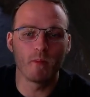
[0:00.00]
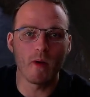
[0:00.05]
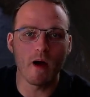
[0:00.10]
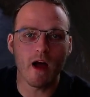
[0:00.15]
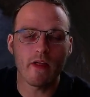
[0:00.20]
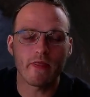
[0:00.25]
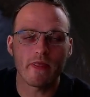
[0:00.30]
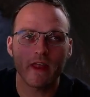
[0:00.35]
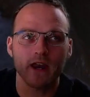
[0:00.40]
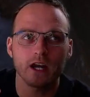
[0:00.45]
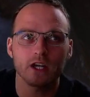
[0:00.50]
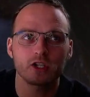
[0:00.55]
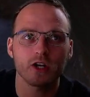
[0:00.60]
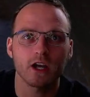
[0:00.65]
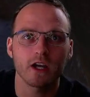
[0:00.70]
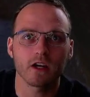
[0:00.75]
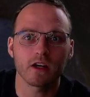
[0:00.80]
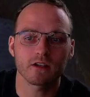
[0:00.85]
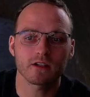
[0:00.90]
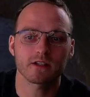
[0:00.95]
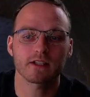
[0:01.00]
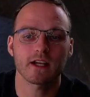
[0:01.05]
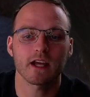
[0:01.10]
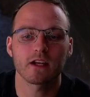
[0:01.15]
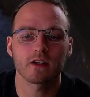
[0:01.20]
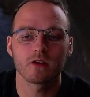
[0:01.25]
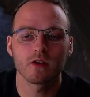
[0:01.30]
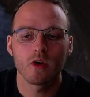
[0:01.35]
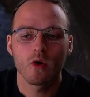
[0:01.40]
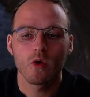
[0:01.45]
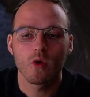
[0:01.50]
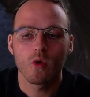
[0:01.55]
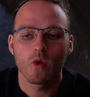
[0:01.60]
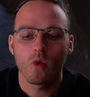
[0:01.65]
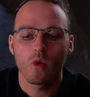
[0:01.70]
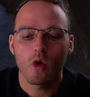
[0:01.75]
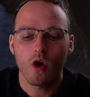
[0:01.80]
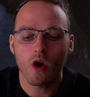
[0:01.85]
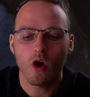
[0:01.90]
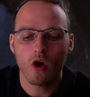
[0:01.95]
and then I try and understand,
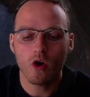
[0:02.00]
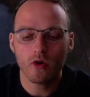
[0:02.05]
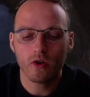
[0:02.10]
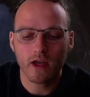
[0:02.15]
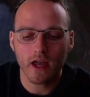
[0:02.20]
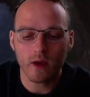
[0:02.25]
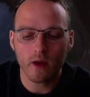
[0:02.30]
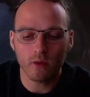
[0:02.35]
okay,